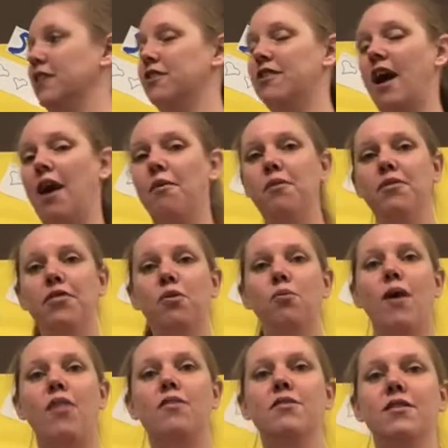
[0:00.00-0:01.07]
out what the
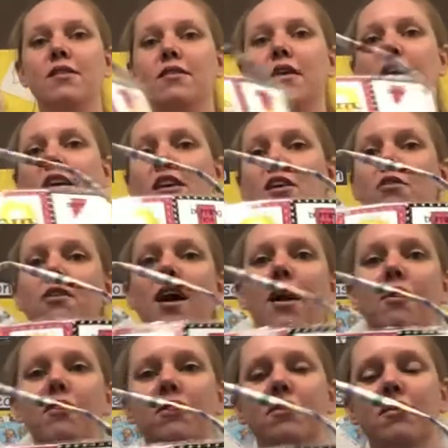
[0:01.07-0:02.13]
weather is like at your
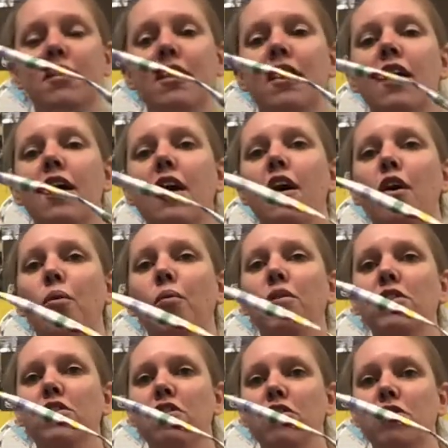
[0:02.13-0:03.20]
house.
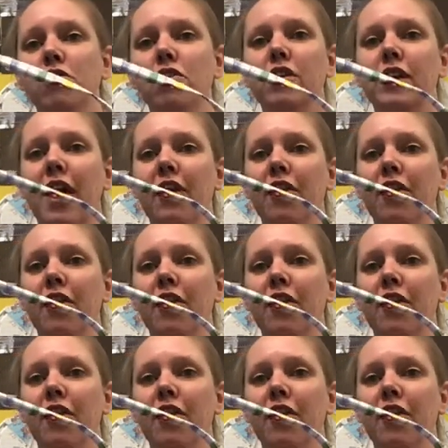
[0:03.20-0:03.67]
When you look out the